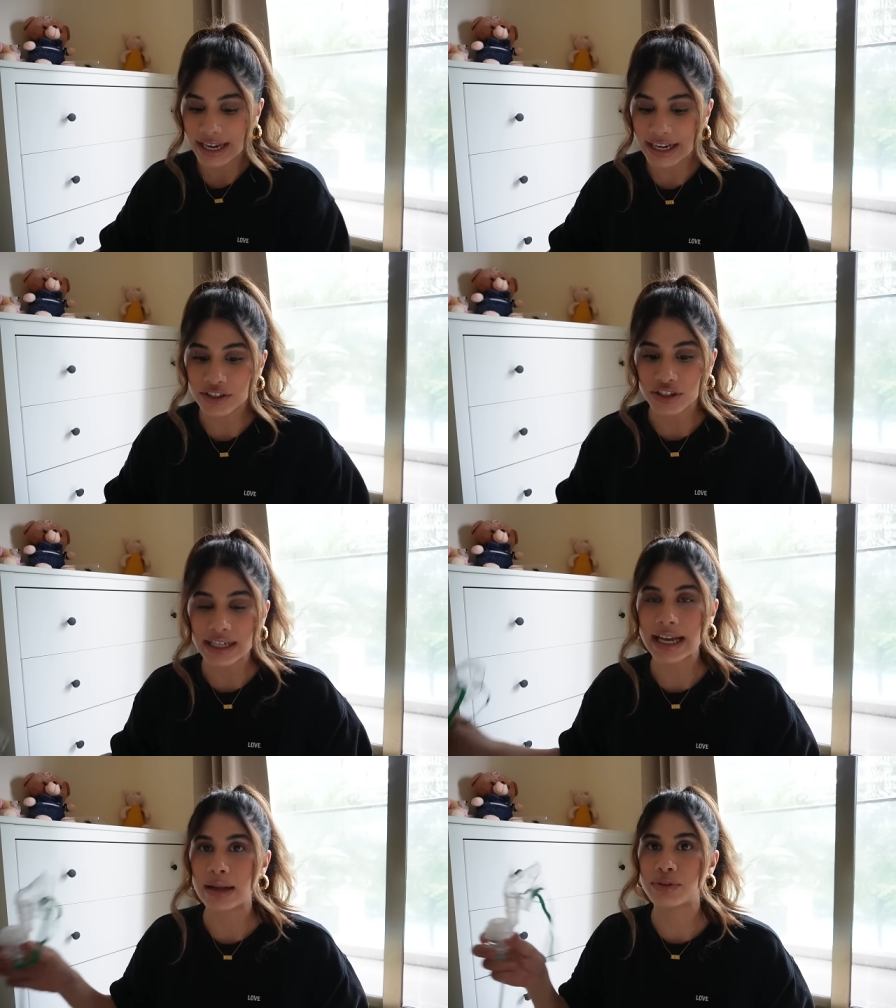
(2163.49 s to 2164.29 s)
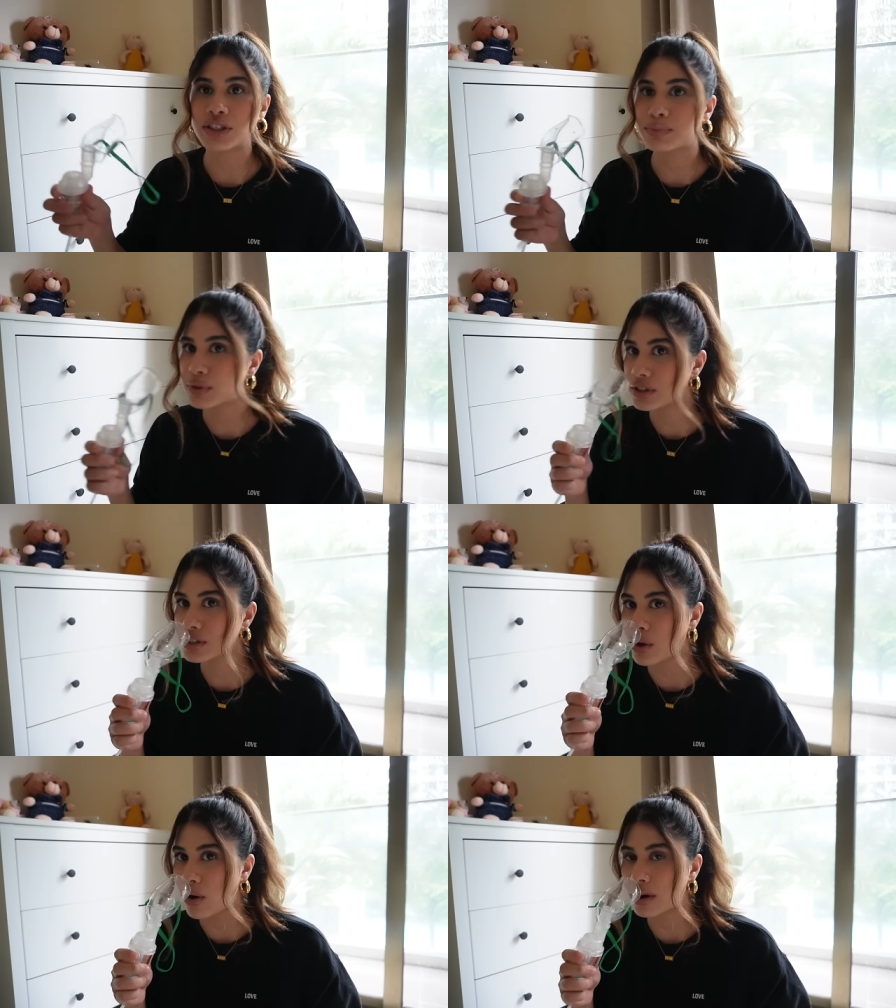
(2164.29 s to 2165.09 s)
it really helps just put
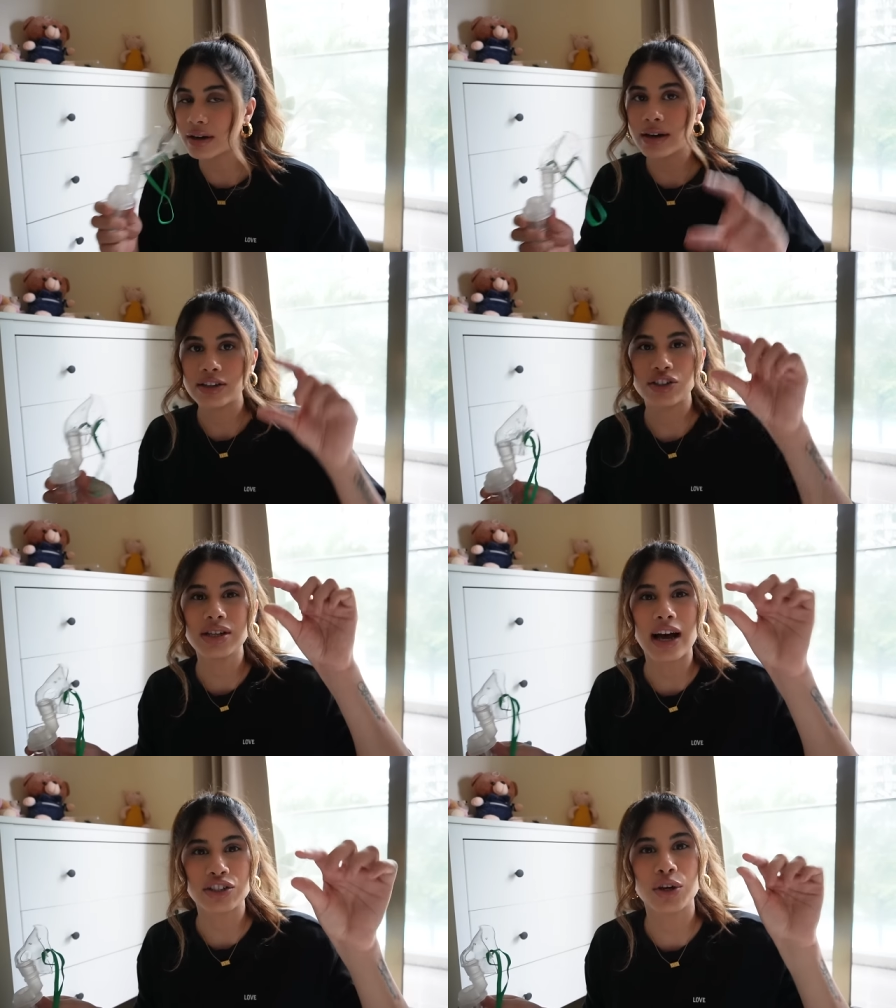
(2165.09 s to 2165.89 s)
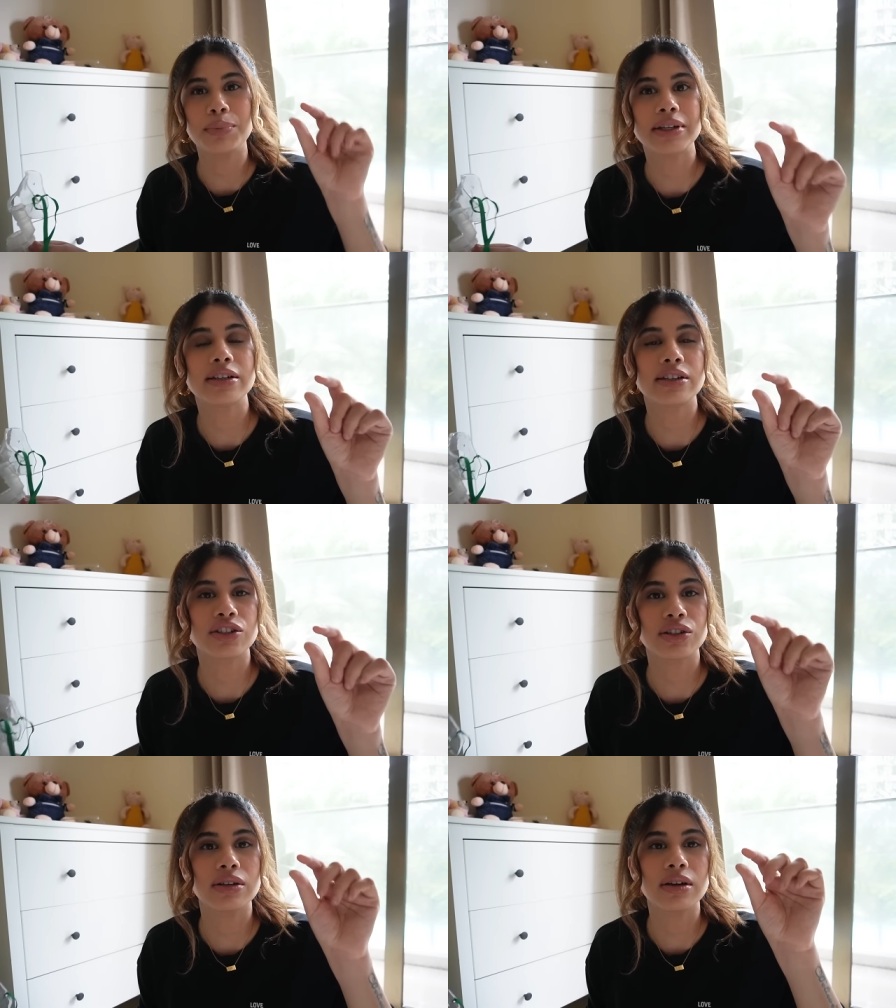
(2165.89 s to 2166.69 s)
this on just ask your
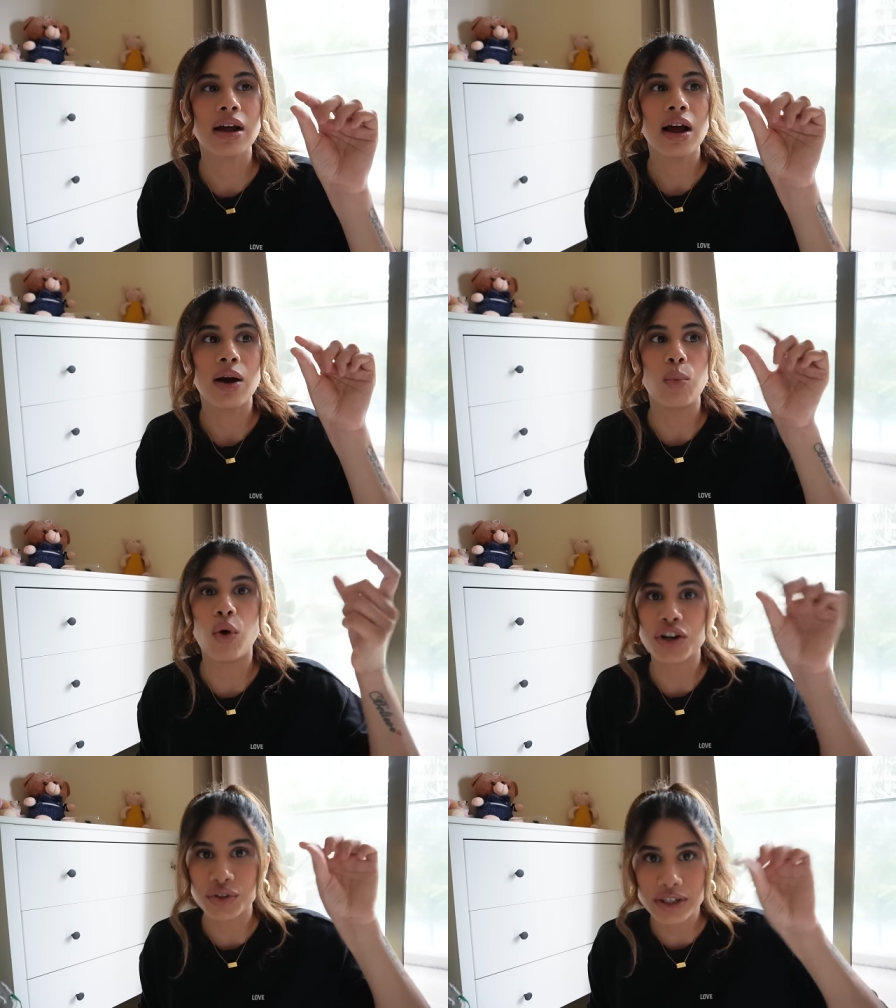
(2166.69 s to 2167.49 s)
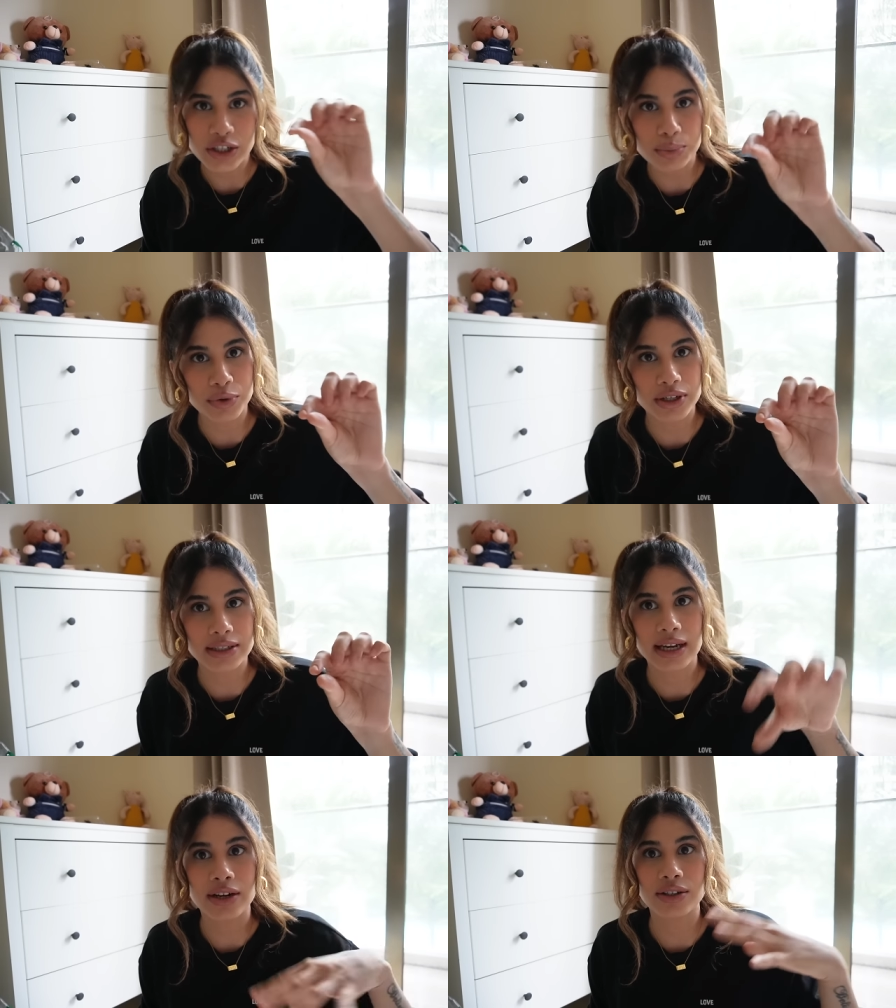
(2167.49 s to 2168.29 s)
pediatrician what you need to put
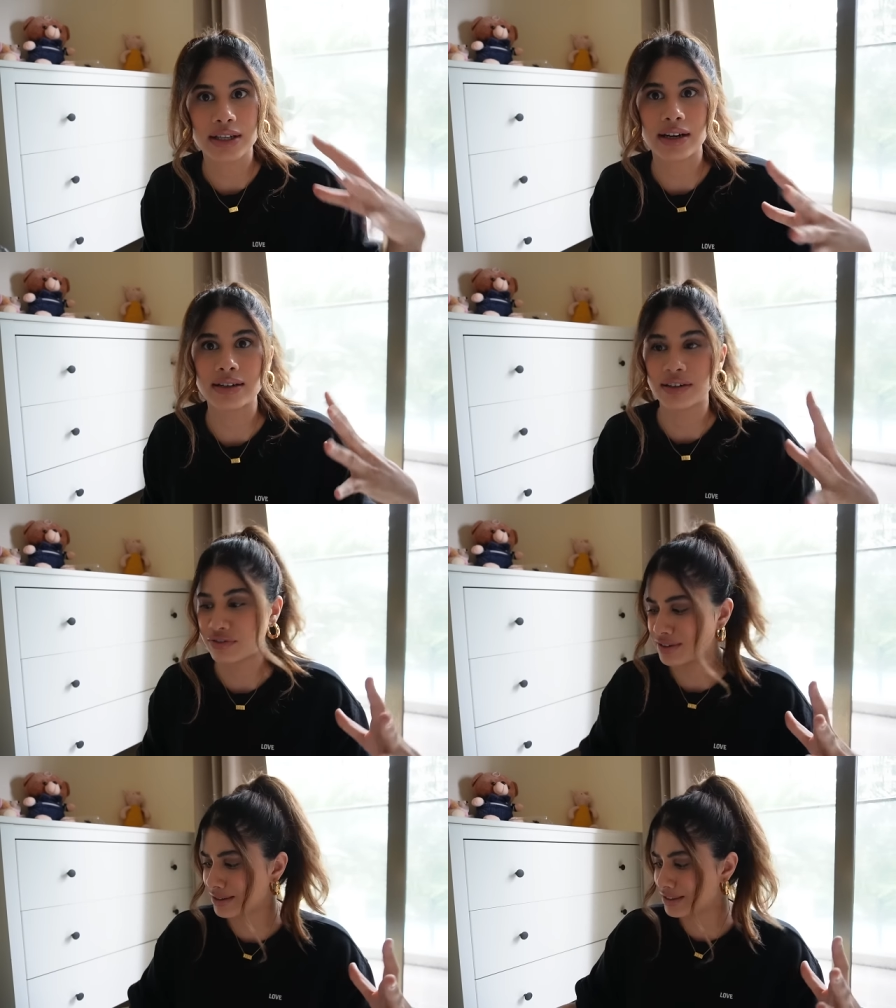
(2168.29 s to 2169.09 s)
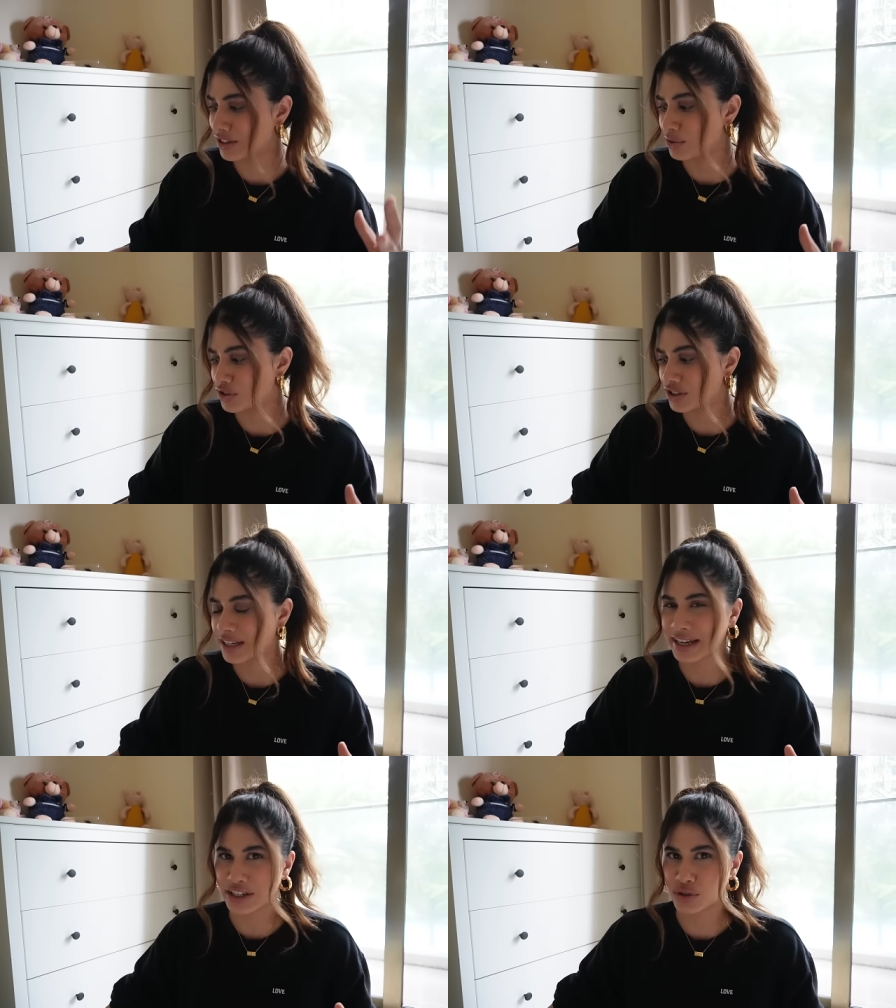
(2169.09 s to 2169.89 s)
inside because there are different solutions
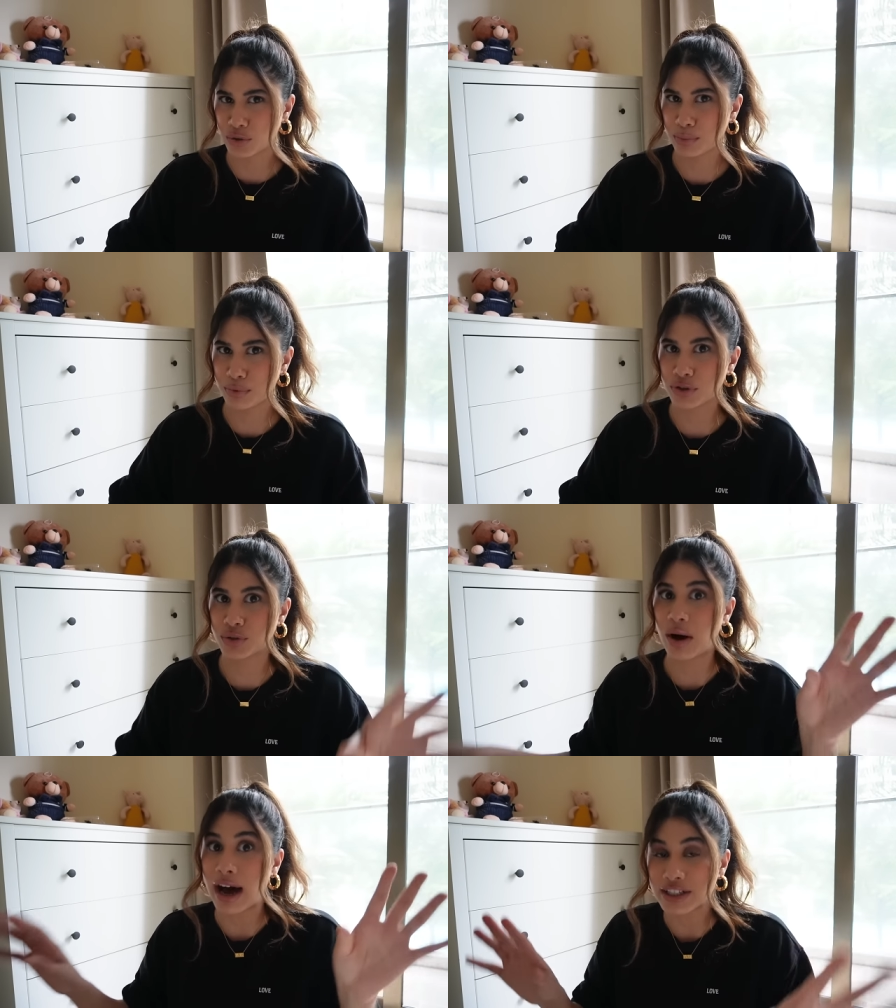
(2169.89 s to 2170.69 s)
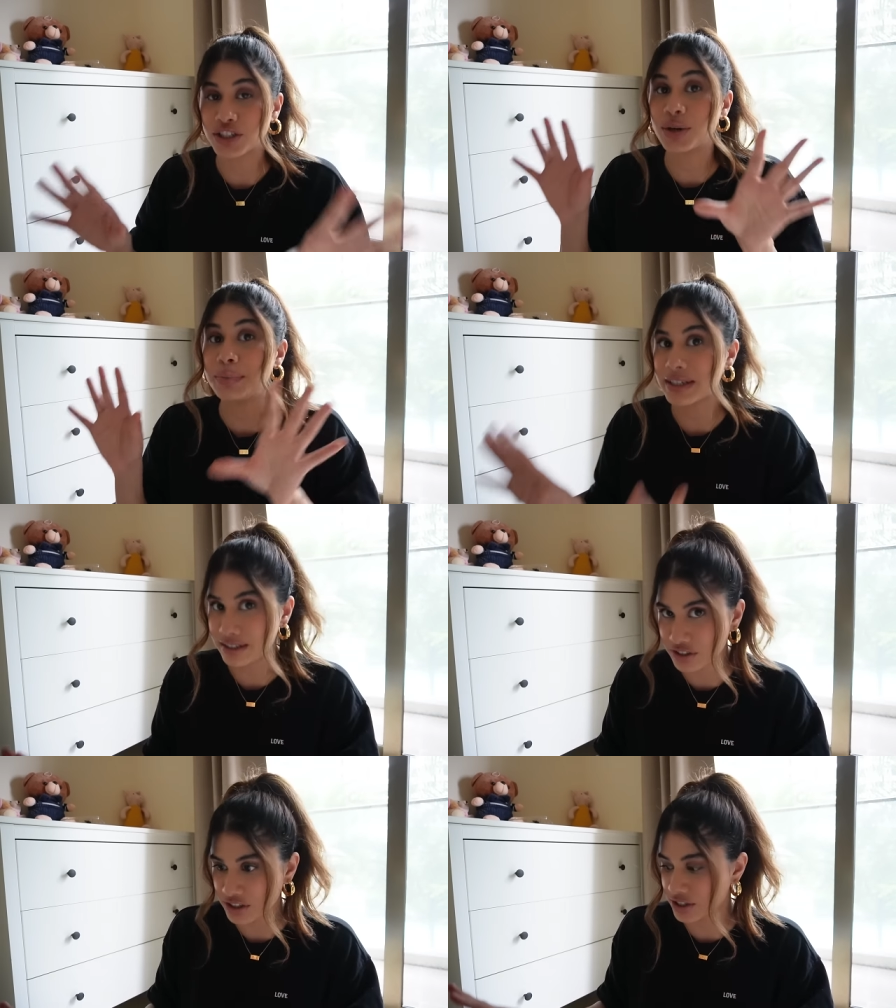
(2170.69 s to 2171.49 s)
i guess you could put so ask your
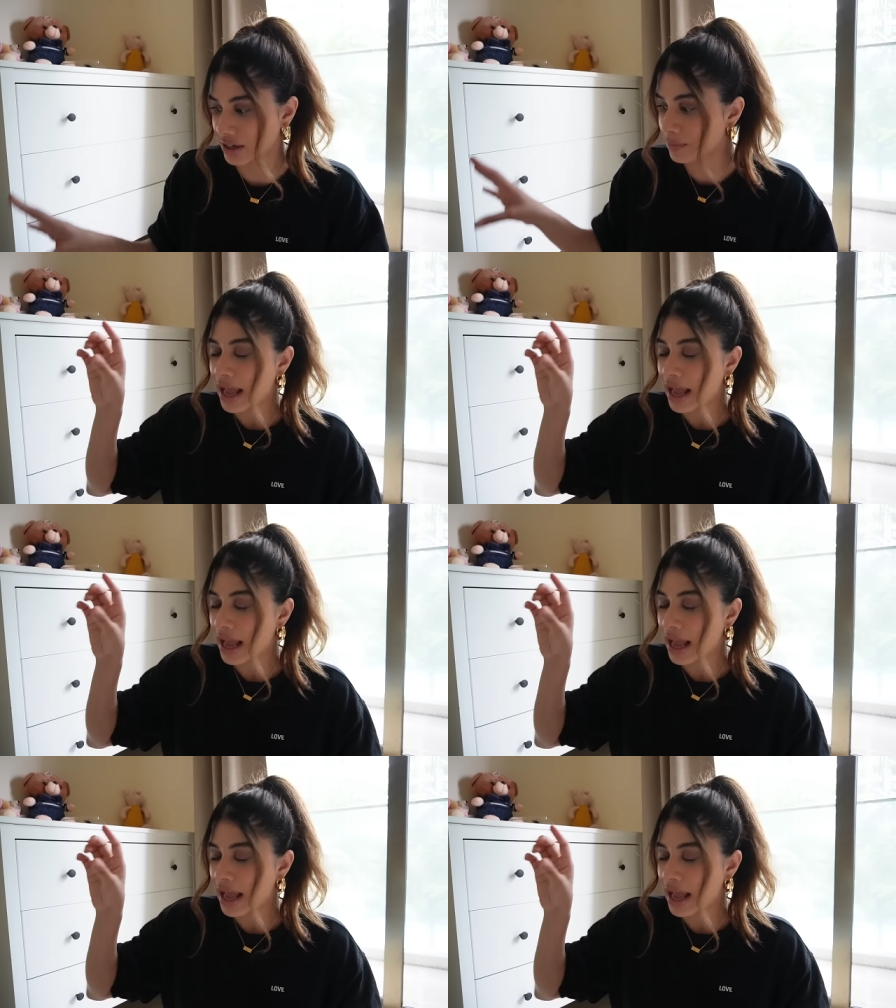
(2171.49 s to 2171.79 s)
pediatrician